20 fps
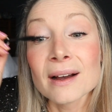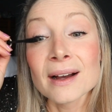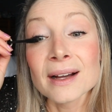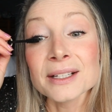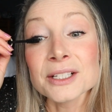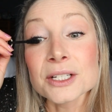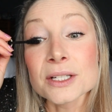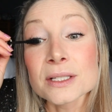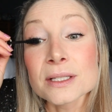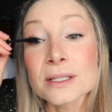
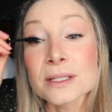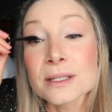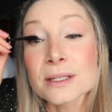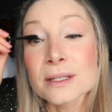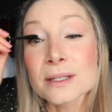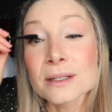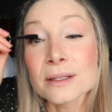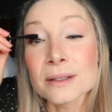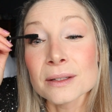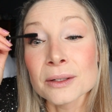I
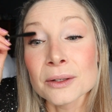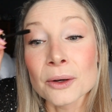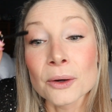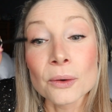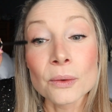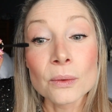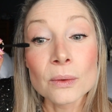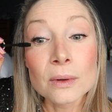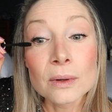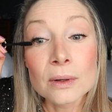just,
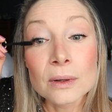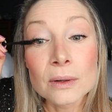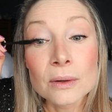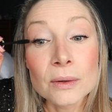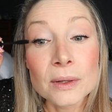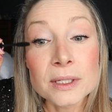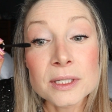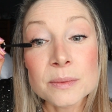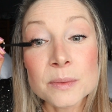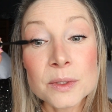
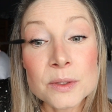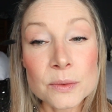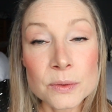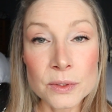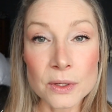Christmas